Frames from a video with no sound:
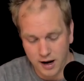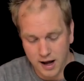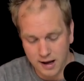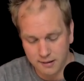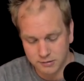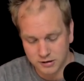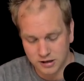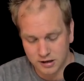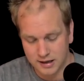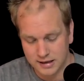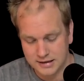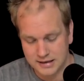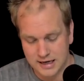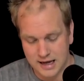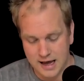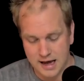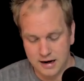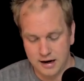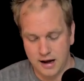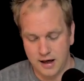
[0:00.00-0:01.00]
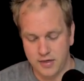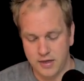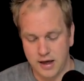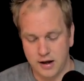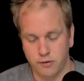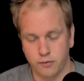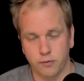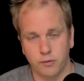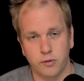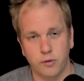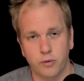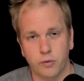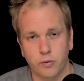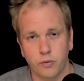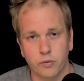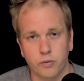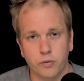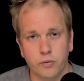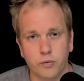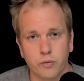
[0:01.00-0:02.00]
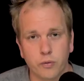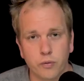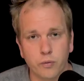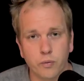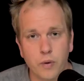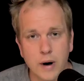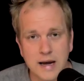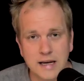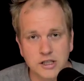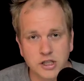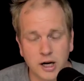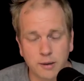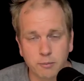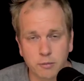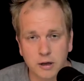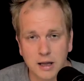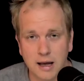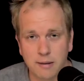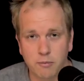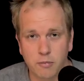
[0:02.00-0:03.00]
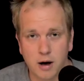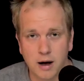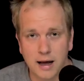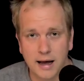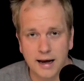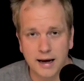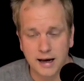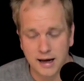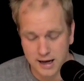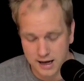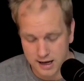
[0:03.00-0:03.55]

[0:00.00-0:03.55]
upside down and then rejumble up my